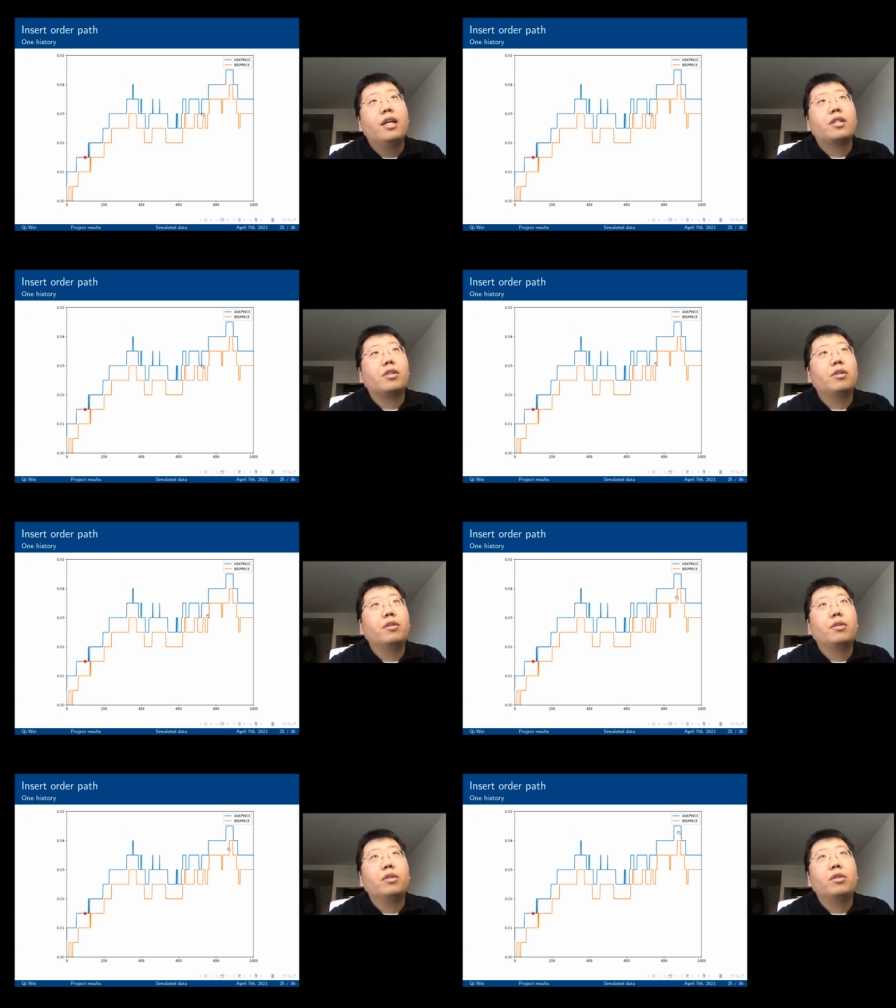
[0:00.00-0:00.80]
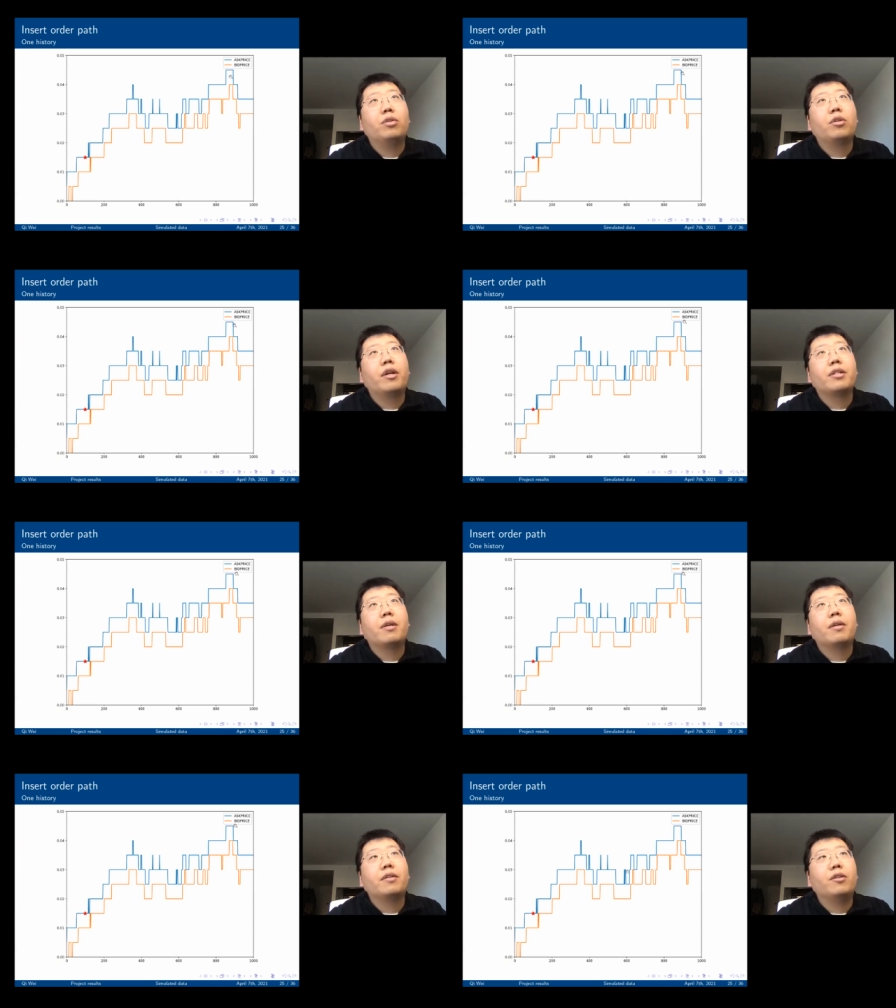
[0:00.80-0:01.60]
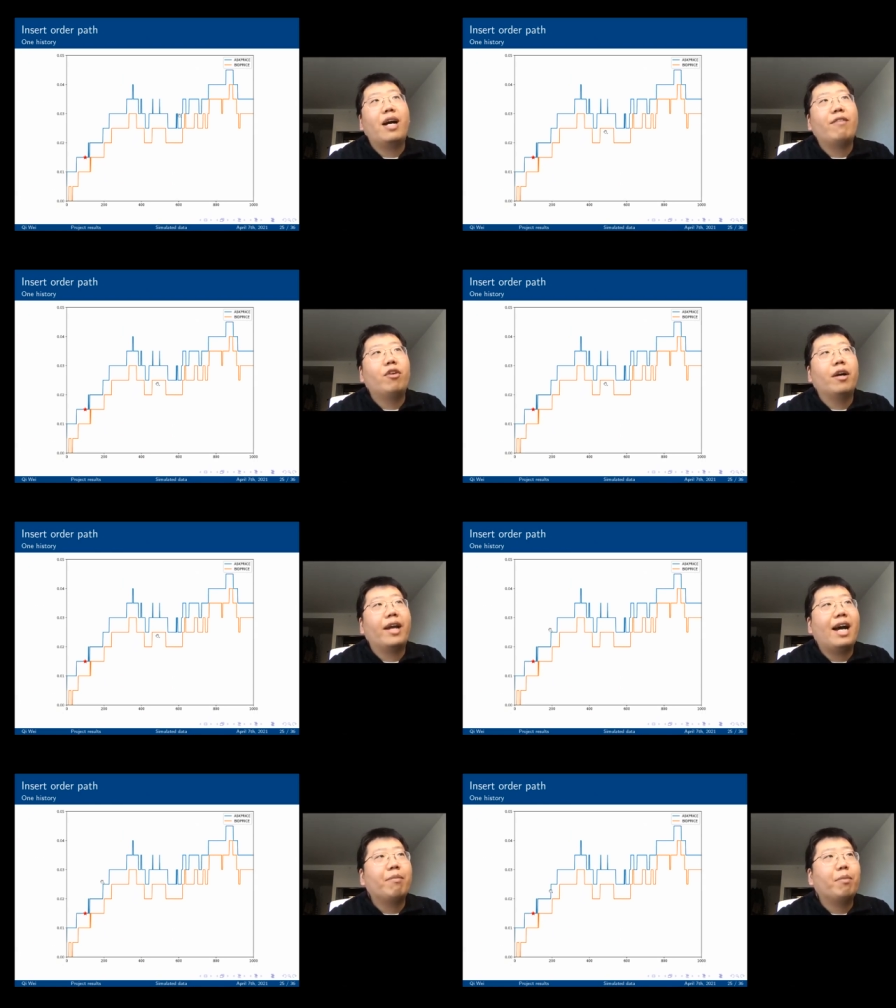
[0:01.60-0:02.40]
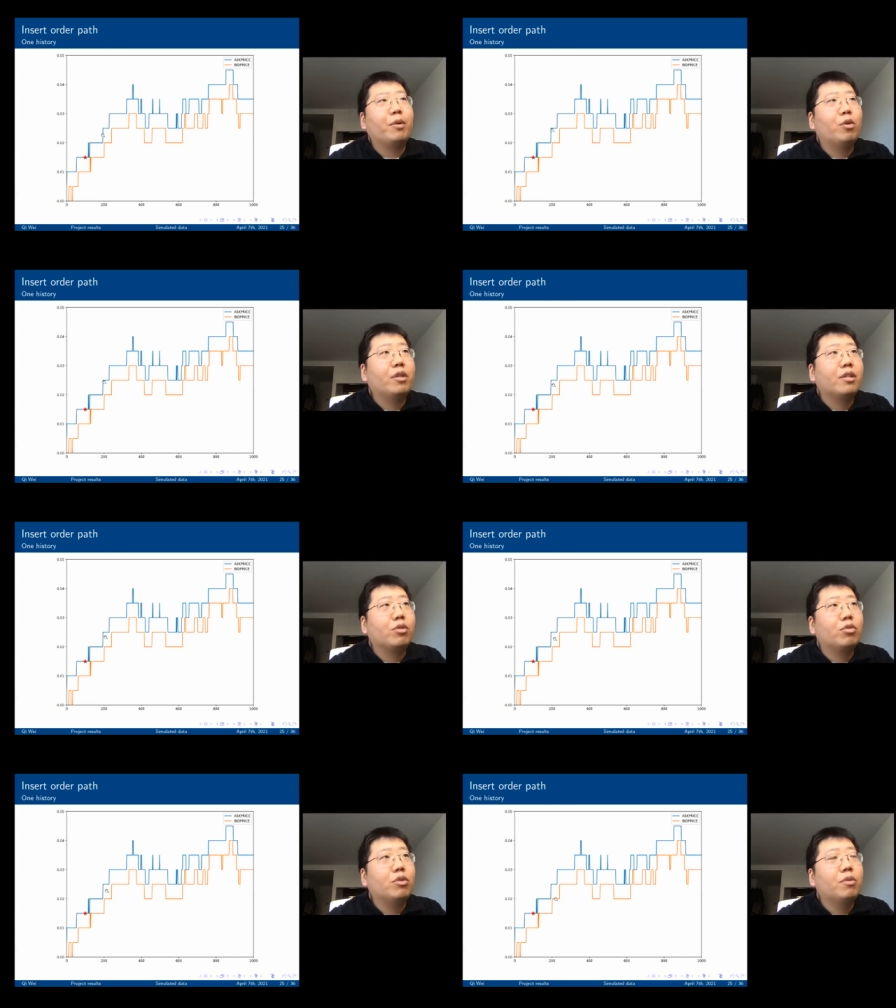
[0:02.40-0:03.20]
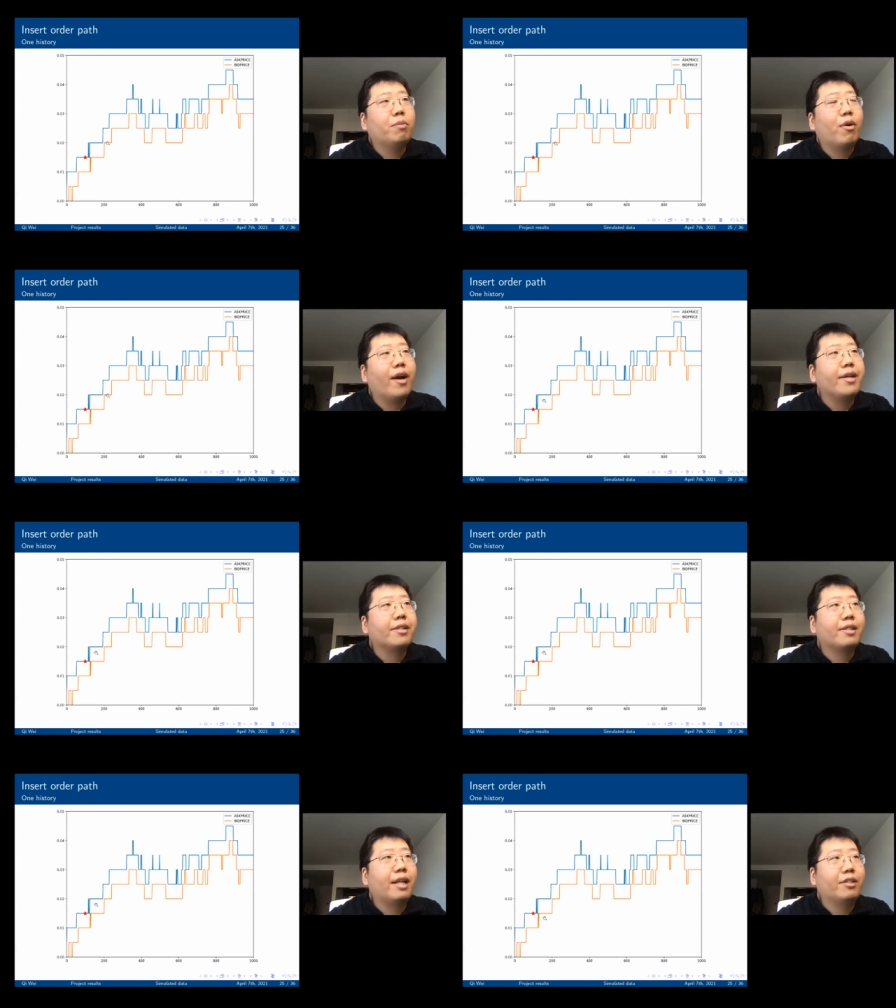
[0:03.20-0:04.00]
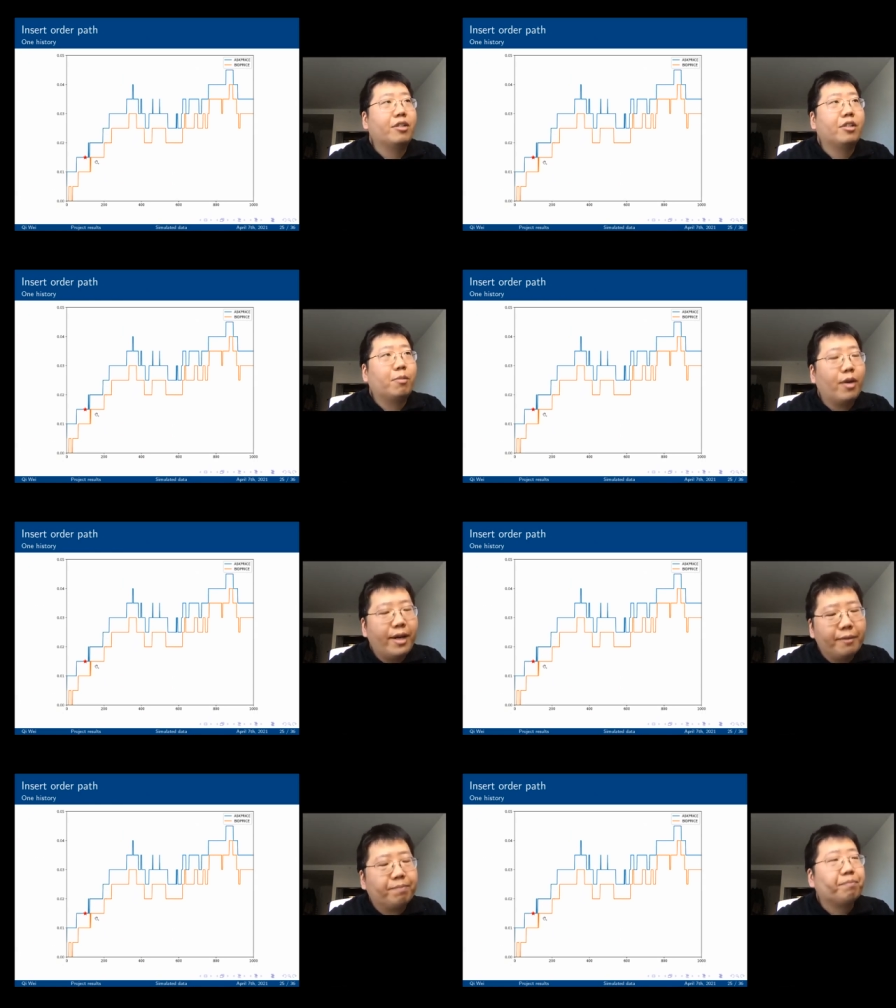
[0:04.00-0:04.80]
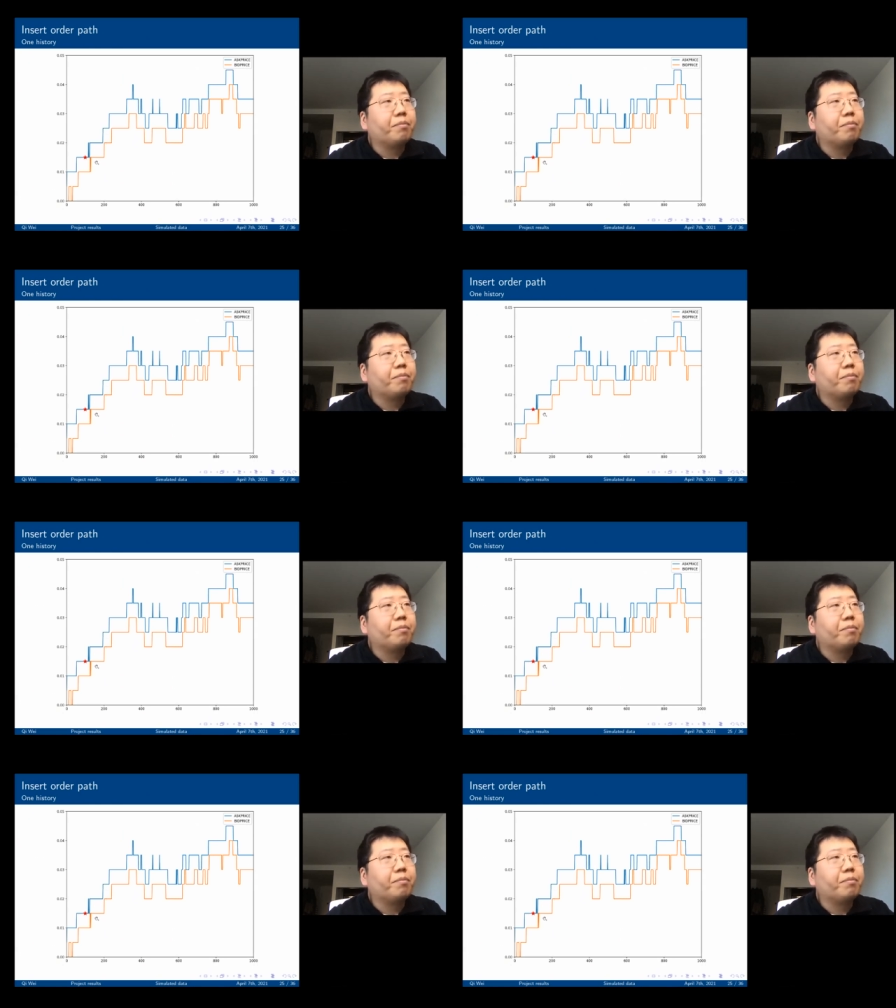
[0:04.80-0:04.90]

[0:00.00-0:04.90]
So usually you have a gap between these two price, that is a spread.